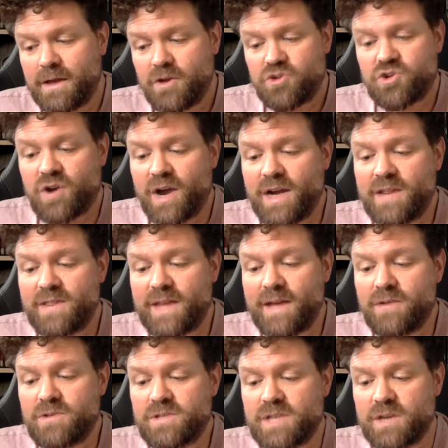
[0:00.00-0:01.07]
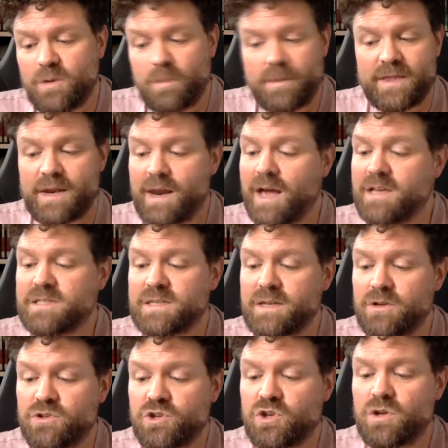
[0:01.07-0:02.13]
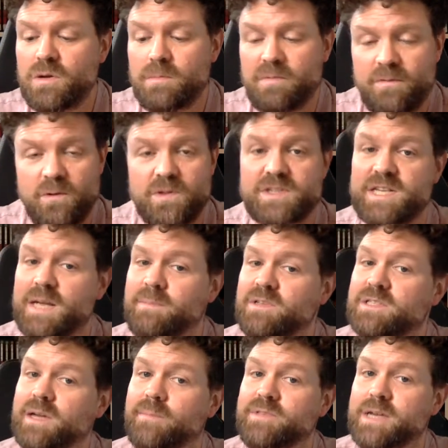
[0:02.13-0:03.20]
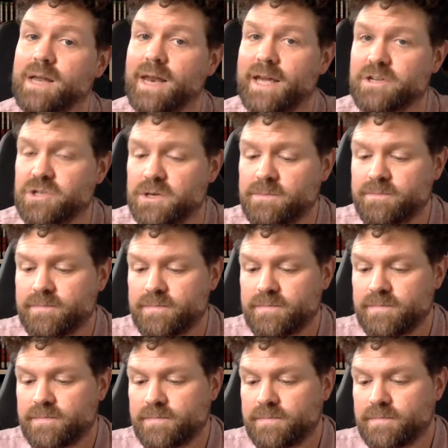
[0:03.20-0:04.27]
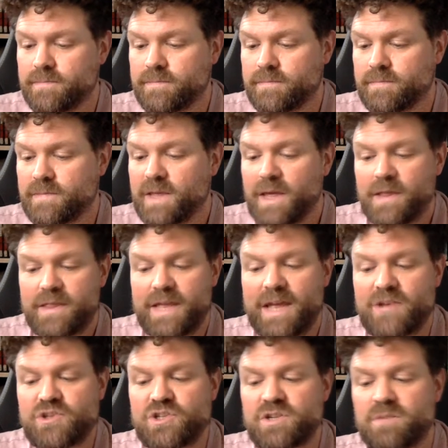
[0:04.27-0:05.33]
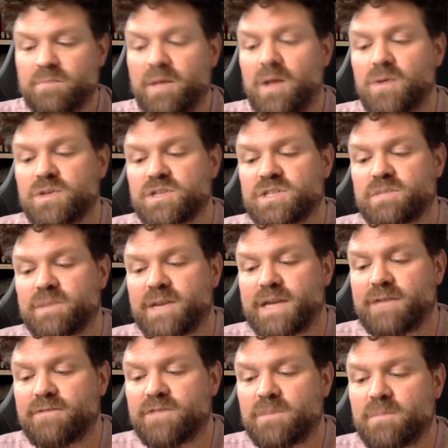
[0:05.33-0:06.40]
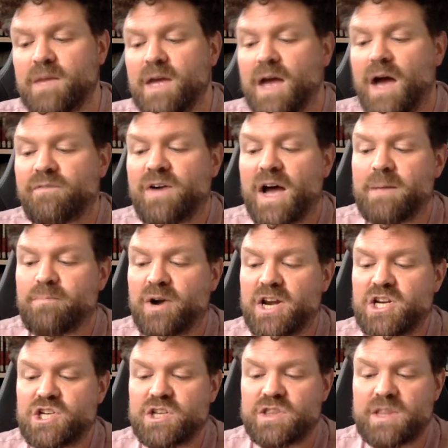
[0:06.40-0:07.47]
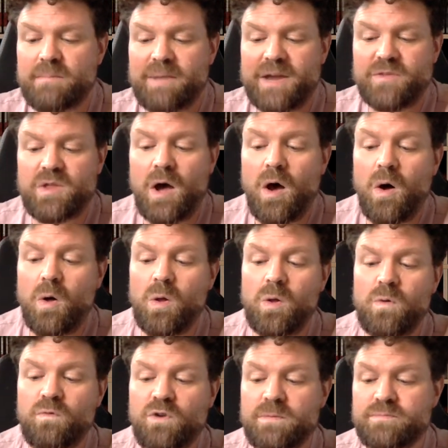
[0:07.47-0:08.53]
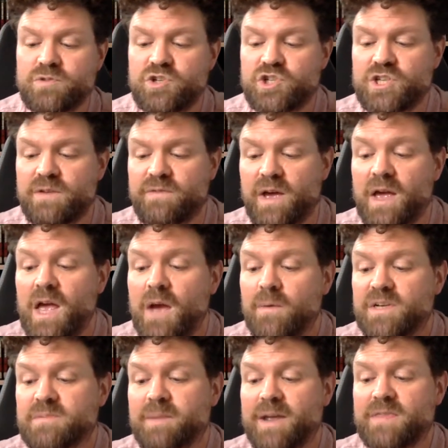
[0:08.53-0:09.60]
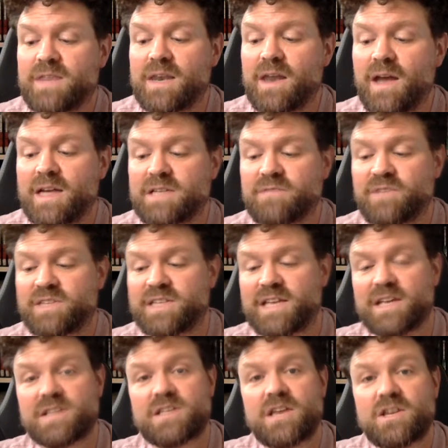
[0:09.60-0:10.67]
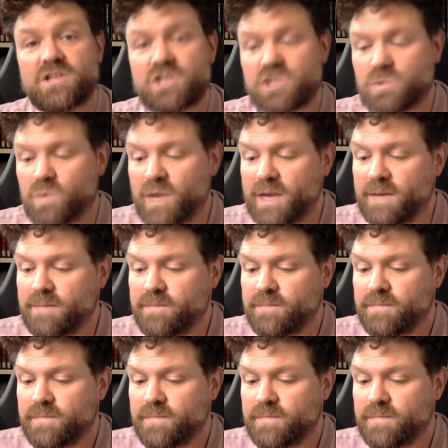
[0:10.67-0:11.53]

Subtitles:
Try anything else, and it will be the last thing you do before the demons come to collect you." The engine pulsed beneath them, a vibration that made the whole room shiver, which made the light fittings swing.